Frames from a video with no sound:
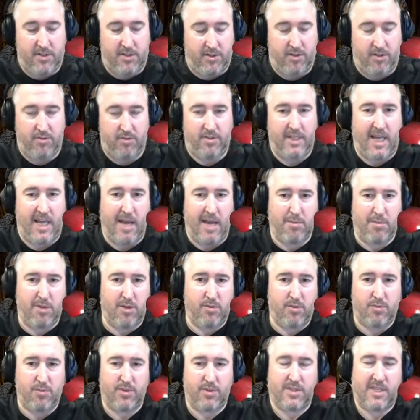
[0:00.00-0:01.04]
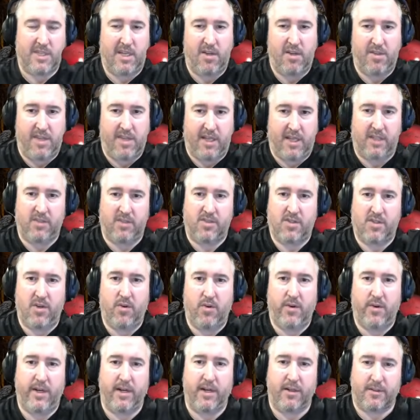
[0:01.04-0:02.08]
do Diablo. We'll see how things go
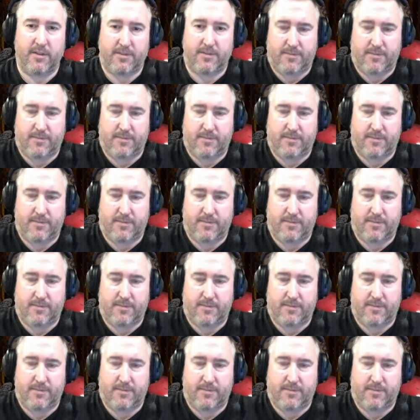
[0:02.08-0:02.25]
here.